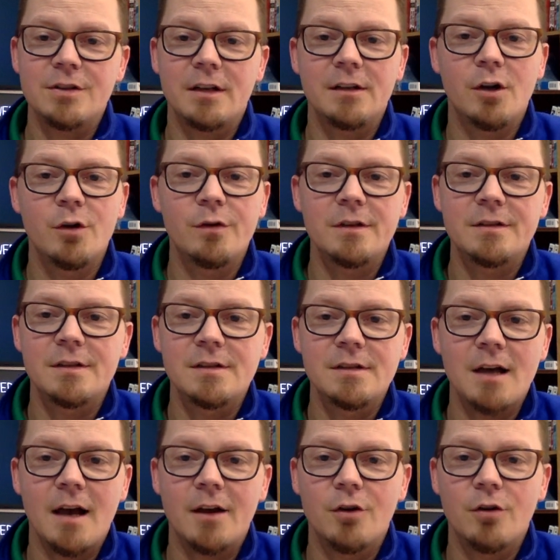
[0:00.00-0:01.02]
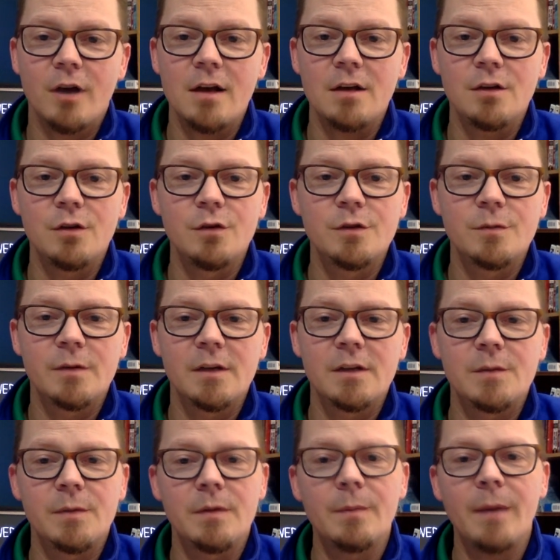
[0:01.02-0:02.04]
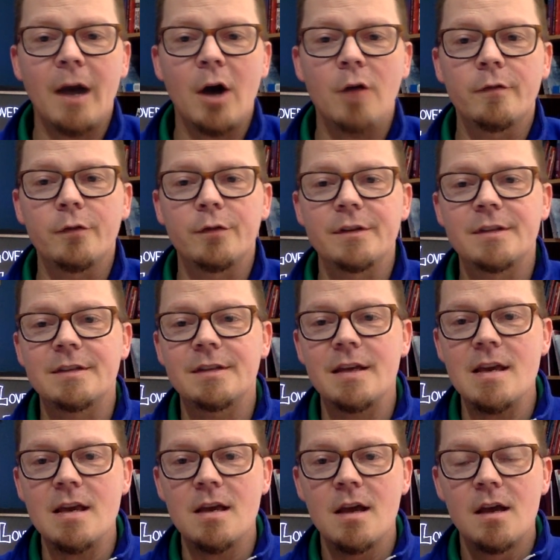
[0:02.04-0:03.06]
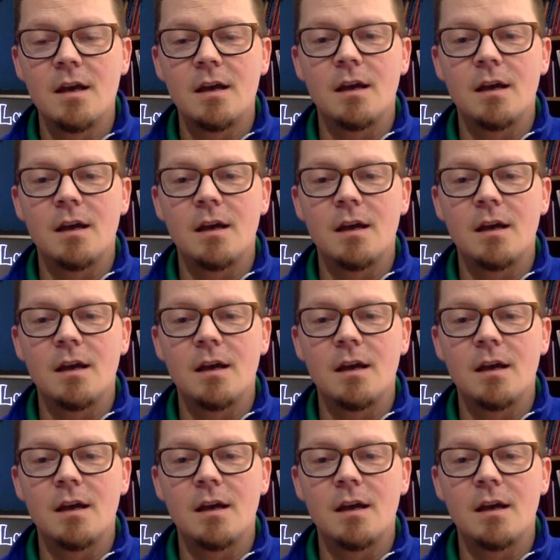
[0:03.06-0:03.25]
I know this is not great news, but it's been powerful to see